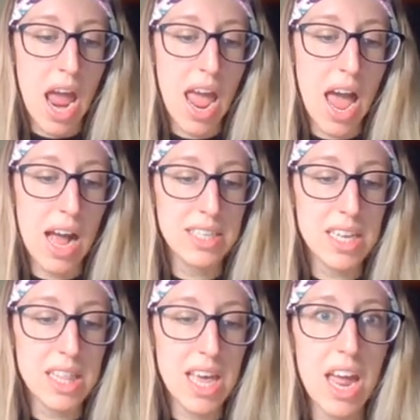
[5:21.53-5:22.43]

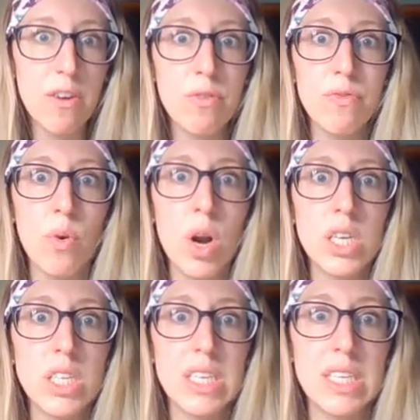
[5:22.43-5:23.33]
And then for
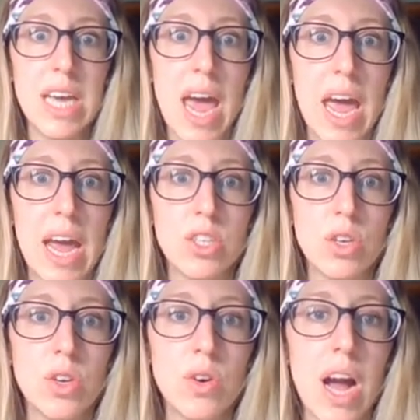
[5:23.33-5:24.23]
today,
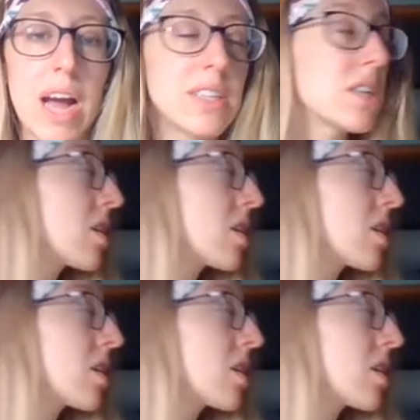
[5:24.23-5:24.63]
so you guys,